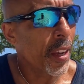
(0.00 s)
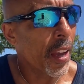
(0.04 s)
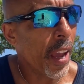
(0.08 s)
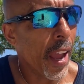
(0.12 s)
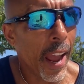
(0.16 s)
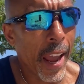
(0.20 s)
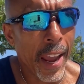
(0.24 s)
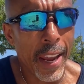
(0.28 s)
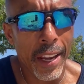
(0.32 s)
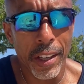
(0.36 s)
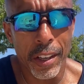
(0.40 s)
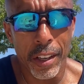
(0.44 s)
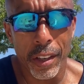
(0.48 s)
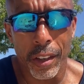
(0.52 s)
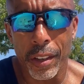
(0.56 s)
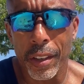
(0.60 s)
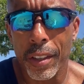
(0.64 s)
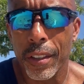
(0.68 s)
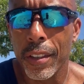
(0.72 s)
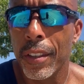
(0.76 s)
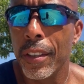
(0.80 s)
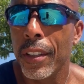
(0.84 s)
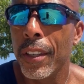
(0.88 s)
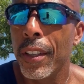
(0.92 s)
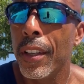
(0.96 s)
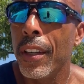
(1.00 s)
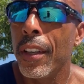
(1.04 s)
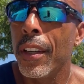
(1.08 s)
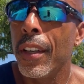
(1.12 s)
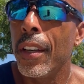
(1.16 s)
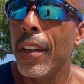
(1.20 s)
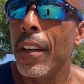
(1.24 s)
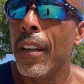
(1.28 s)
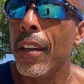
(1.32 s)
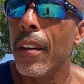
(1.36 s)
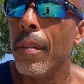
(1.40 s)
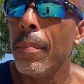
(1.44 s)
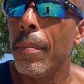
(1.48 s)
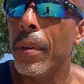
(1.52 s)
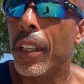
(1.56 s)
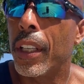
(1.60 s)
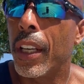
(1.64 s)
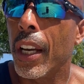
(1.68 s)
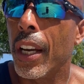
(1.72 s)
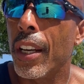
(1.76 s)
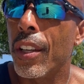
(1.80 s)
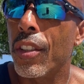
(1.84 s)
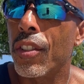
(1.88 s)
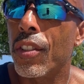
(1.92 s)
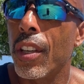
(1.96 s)
anger.
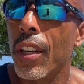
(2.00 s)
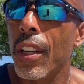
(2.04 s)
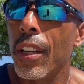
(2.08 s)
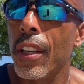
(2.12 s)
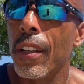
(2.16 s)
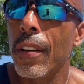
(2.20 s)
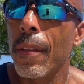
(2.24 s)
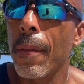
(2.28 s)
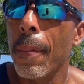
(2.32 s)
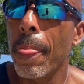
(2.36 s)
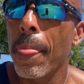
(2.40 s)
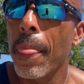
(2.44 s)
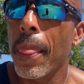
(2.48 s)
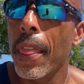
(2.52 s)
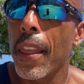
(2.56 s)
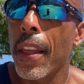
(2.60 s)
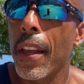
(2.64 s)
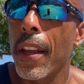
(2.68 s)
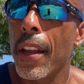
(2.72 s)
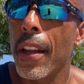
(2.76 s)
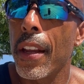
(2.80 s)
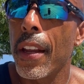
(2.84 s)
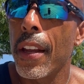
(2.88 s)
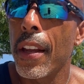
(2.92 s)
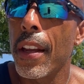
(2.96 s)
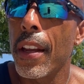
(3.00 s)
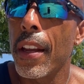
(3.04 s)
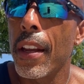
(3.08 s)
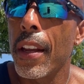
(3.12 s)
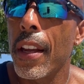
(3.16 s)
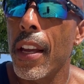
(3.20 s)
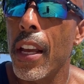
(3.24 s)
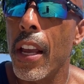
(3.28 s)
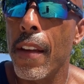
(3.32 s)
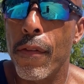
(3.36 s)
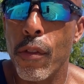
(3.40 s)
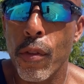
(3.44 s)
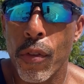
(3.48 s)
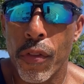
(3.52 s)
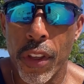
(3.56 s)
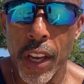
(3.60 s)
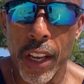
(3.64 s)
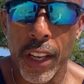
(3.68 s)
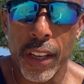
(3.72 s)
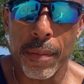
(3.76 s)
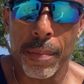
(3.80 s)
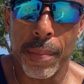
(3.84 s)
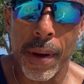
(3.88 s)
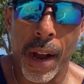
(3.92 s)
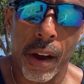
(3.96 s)
Because if you
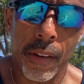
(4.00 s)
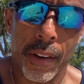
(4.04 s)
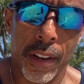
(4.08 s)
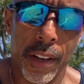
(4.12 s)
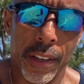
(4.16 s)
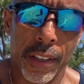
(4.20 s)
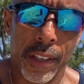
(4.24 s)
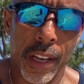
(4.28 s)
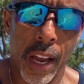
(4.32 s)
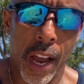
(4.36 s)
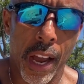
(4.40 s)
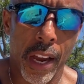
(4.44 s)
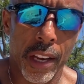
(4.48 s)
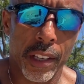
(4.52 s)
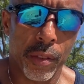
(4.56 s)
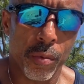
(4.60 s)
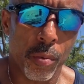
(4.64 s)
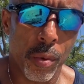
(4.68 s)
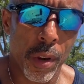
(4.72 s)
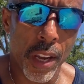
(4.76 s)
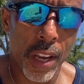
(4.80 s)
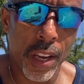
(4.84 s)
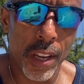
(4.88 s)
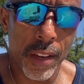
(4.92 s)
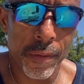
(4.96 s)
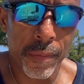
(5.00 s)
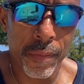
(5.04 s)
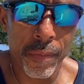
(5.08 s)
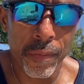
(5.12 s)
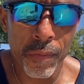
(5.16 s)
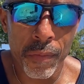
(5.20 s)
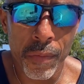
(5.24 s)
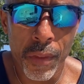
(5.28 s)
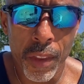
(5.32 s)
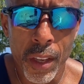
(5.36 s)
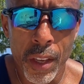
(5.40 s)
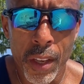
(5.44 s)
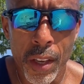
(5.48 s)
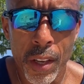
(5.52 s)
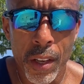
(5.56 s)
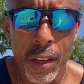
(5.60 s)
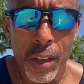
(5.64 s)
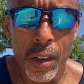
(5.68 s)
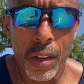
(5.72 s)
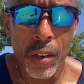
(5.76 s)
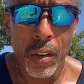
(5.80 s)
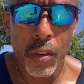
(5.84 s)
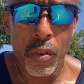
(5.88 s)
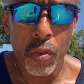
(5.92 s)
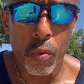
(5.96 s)
think about it, guys, we
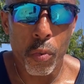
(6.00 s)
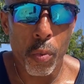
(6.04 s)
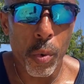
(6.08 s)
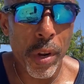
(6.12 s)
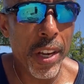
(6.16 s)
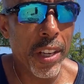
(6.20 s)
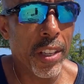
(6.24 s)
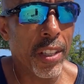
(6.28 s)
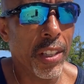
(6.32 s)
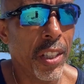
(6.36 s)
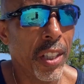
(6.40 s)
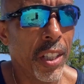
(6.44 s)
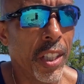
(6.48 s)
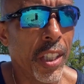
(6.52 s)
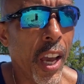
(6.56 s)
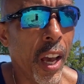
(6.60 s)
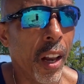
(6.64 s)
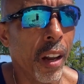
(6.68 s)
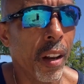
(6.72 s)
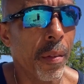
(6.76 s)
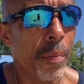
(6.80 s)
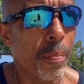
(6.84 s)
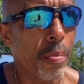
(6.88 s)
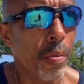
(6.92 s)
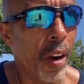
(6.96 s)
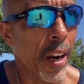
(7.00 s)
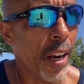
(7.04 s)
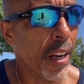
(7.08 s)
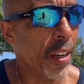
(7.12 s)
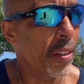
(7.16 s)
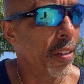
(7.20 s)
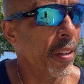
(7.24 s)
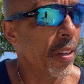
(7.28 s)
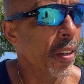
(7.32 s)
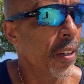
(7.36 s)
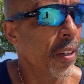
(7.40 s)
celebrate